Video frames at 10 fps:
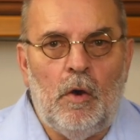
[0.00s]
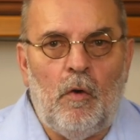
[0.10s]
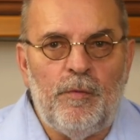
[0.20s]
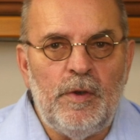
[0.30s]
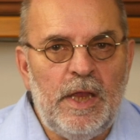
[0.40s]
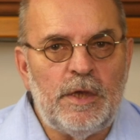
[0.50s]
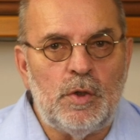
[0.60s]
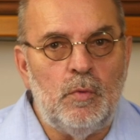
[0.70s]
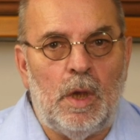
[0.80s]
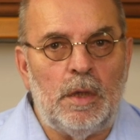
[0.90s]
often next
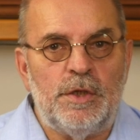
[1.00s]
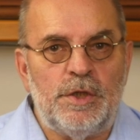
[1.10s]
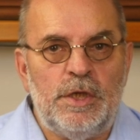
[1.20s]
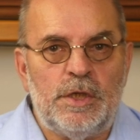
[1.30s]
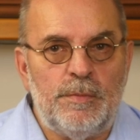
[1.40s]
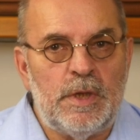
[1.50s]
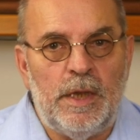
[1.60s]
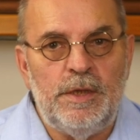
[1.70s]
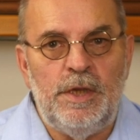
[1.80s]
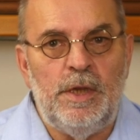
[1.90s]
to other systems
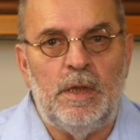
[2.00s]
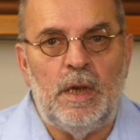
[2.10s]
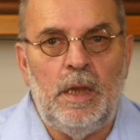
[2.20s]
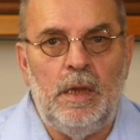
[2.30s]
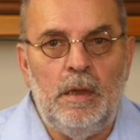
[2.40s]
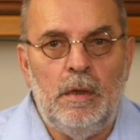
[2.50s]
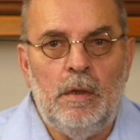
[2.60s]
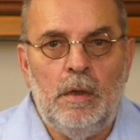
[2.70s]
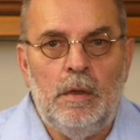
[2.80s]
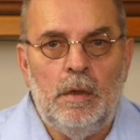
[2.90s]
like DLNA.
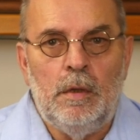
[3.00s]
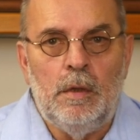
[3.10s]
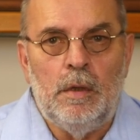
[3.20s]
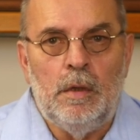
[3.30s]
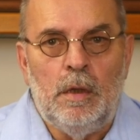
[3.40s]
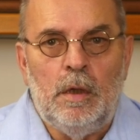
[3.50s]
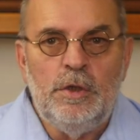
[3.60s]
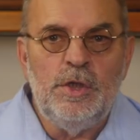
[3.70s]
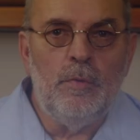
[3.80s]
To